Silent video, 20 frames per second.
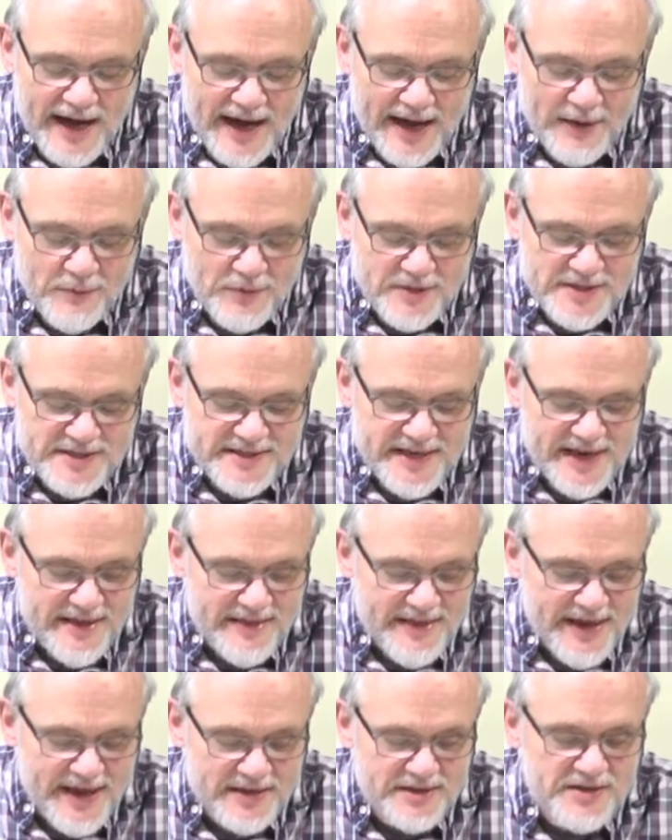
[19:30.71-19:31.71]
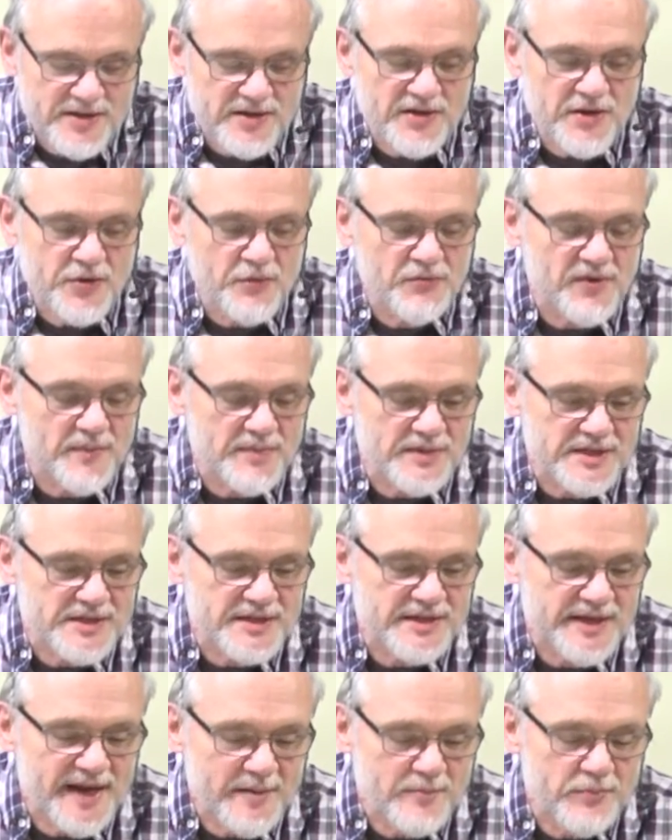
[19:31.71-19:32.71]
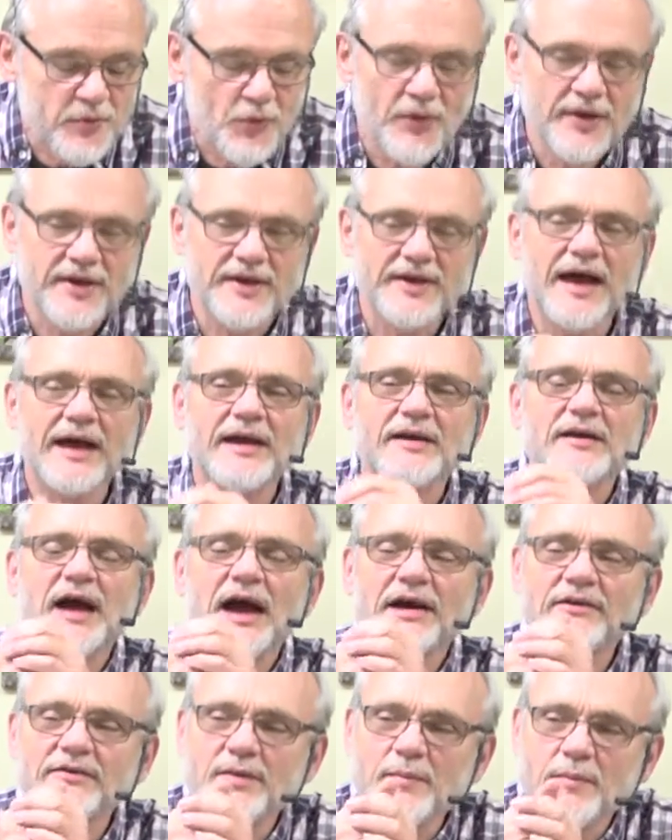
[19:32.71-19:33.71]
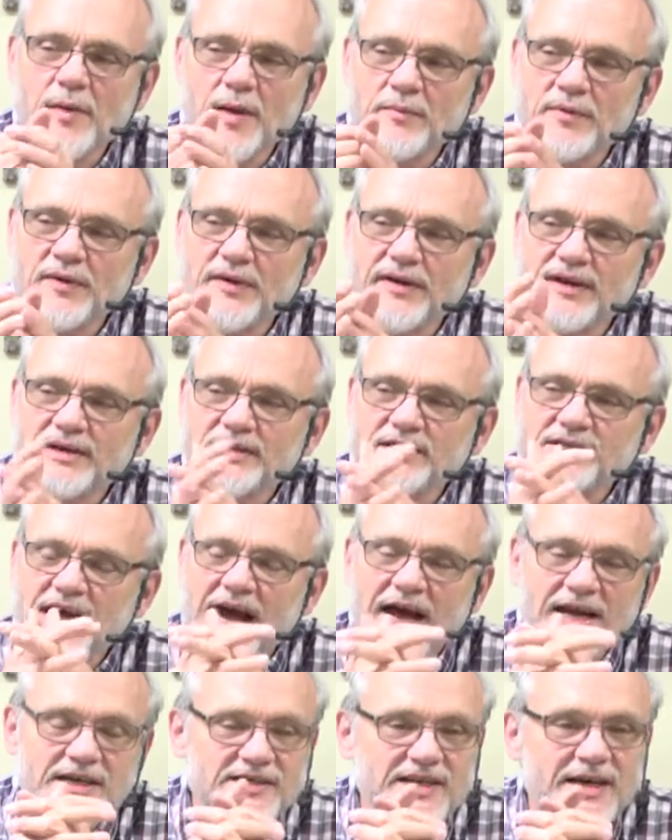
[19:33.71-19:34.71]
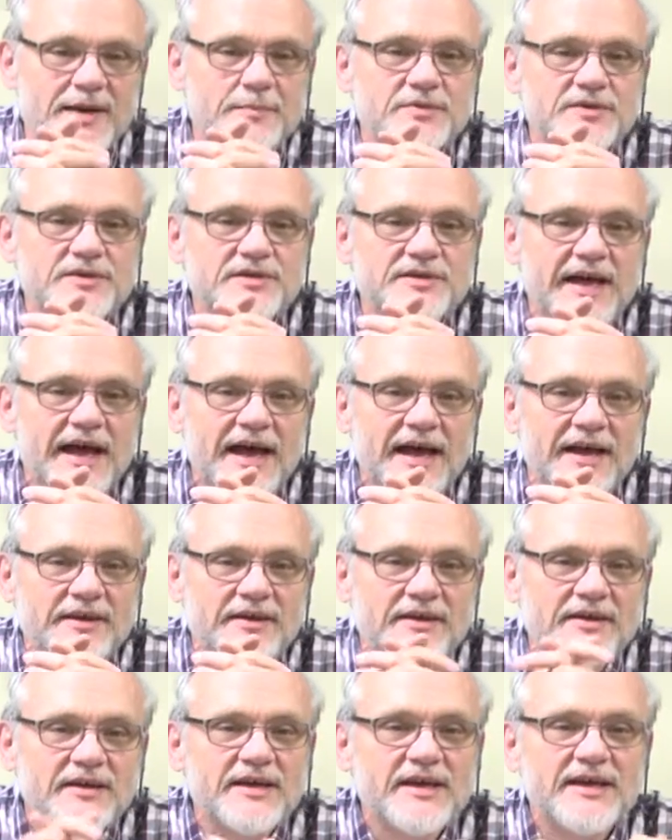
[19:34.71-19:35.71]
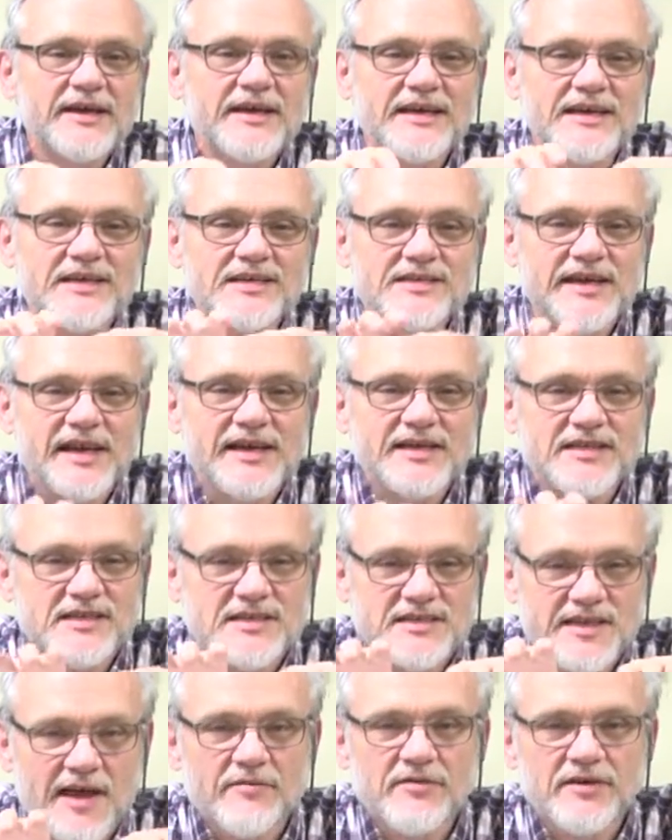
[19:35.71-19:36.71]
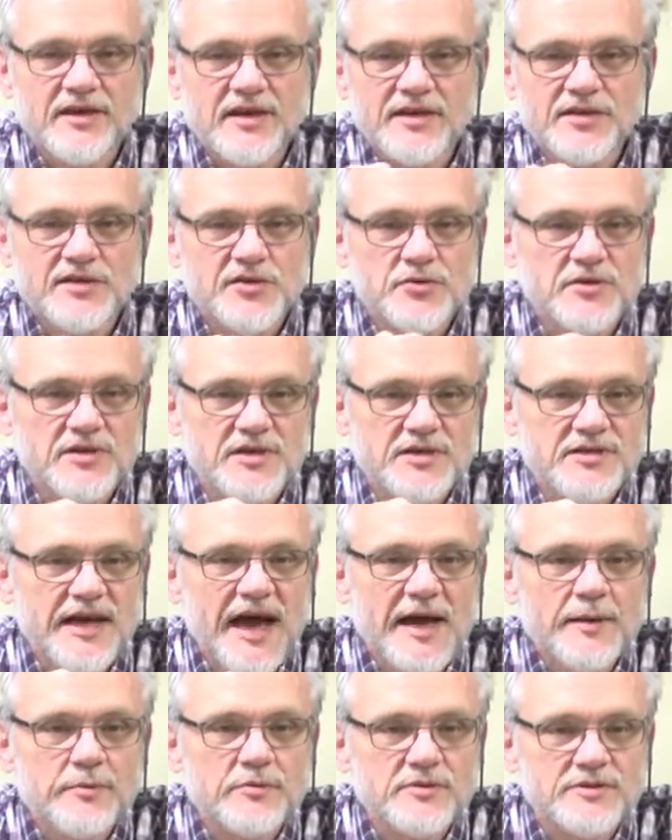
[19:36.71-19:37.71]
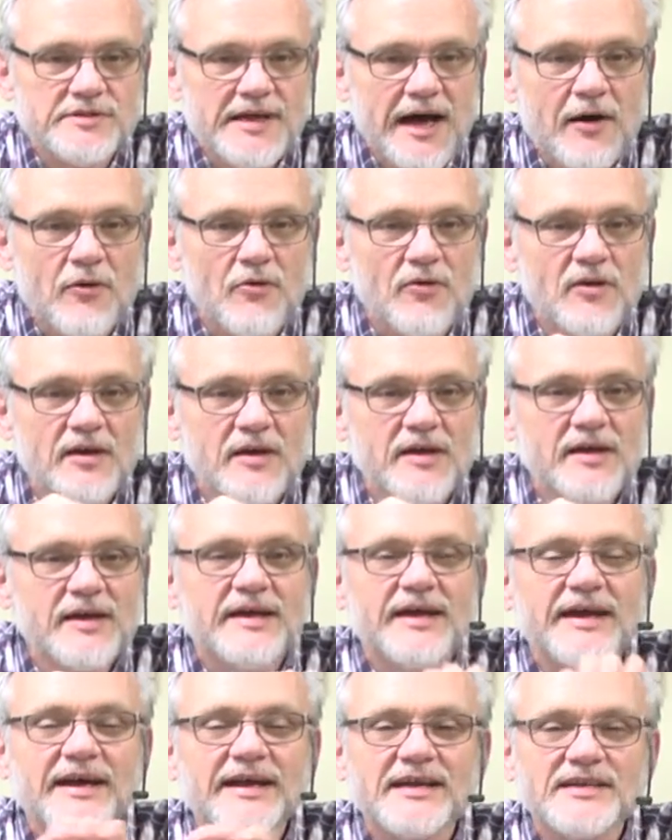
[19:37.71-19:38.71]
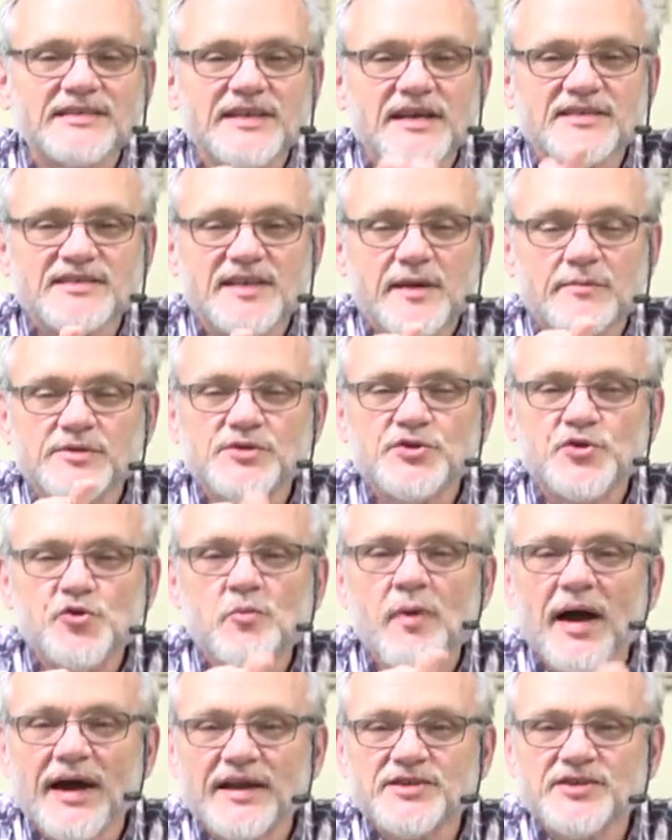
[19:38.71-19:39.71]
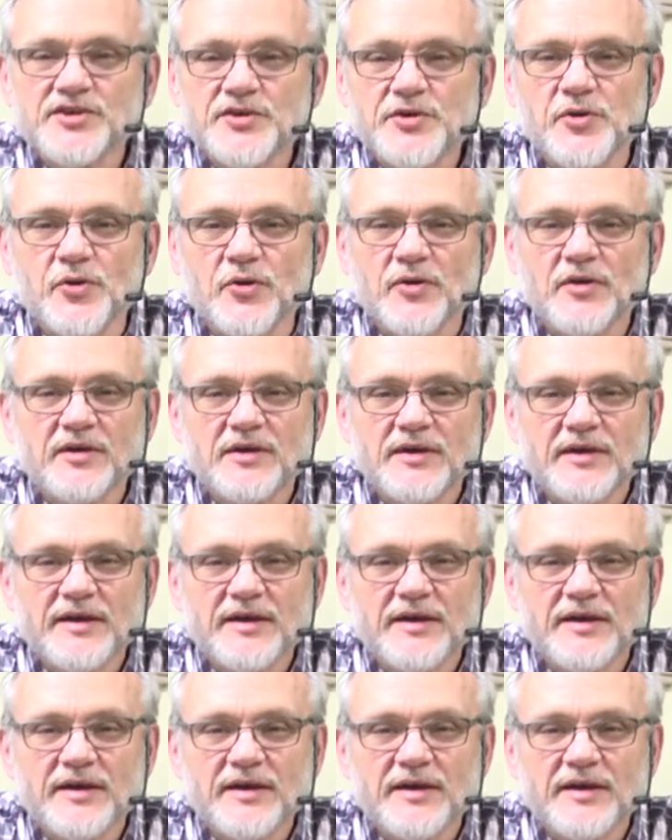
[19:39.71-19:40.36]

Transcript: I would say that to you from the standpoint I, I remember in John chapter 10 he sends 72 disciples out. He sends them two by two.